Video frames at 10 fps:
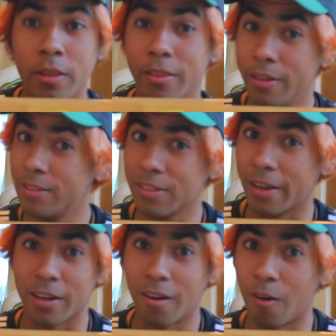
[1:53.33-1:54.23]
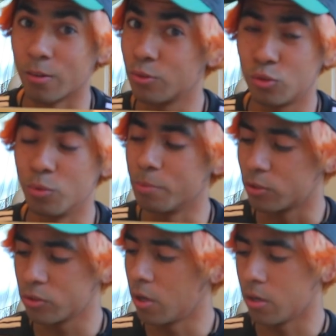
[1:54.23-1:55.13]
These like are super
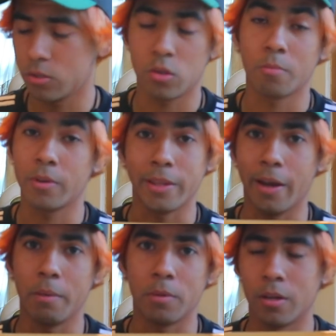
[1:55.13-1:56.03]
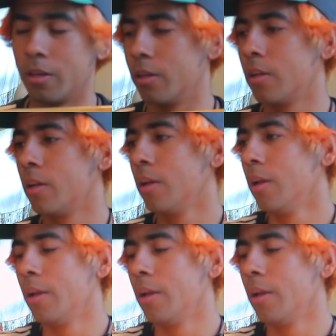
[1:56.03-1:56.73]
strong, so I'm really hyped on it.